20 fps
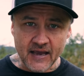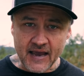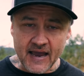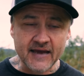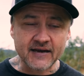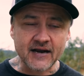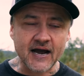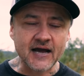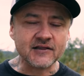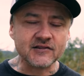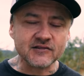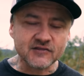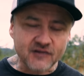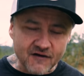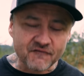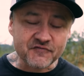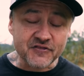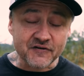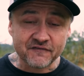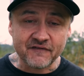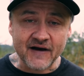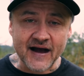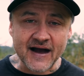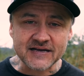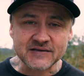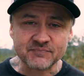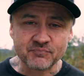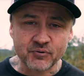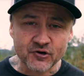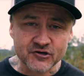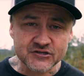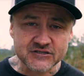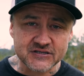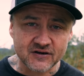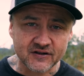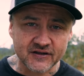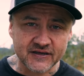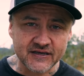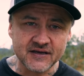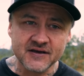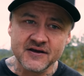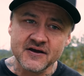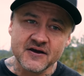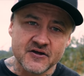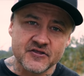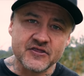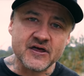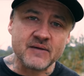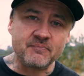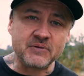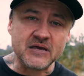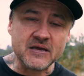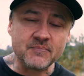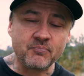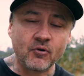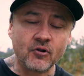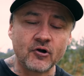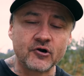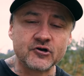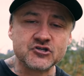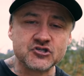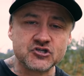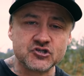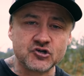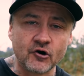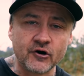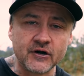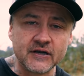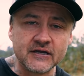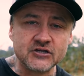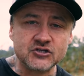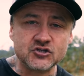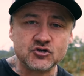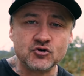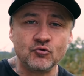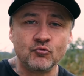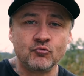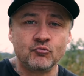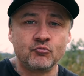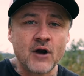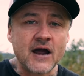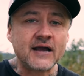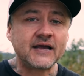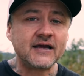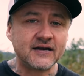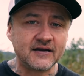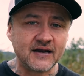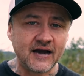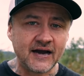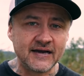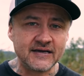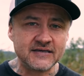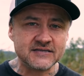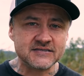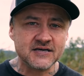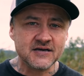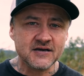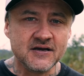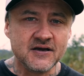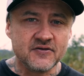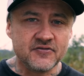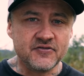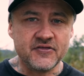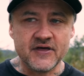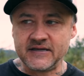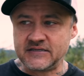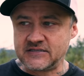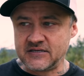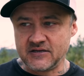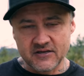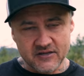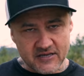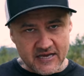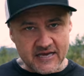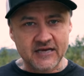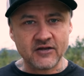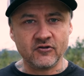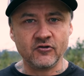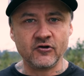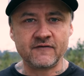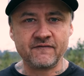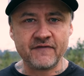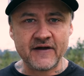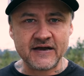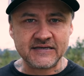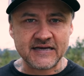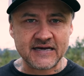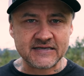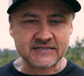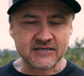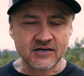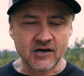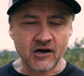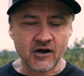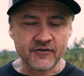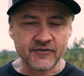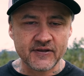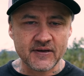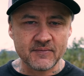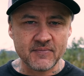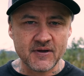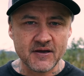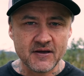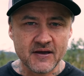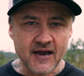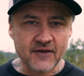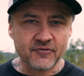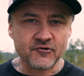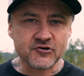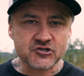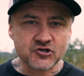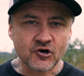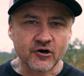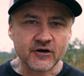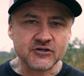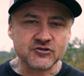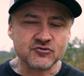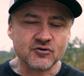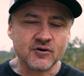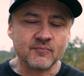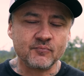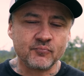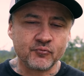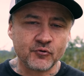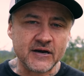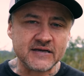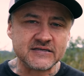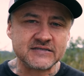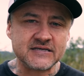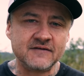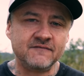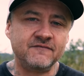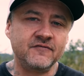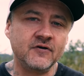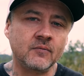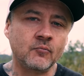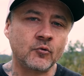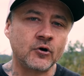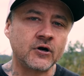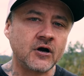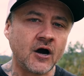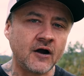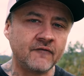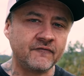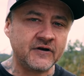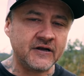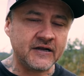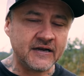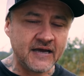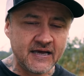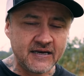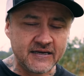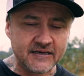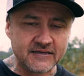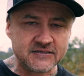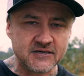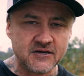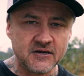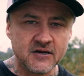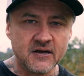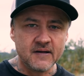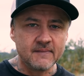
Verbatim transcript: And I love the fact personally that people are starting to recognize that it can look fantastic on them, and they're starting to embrace and feel more confident in it.